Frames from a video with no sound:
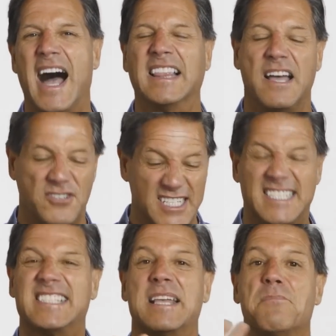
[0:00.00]
I love to
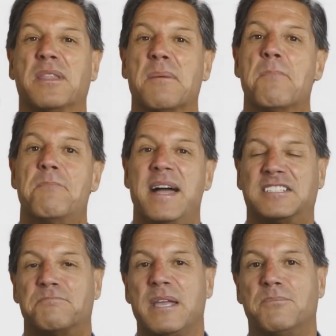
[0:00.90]
assemble the
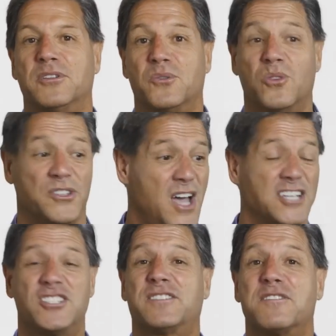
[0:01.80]
best people in the world,
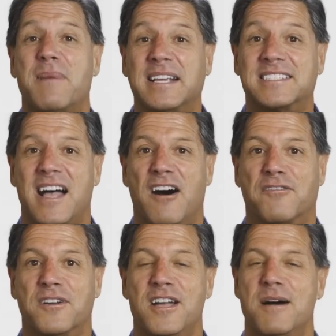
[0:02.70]
not just for myself,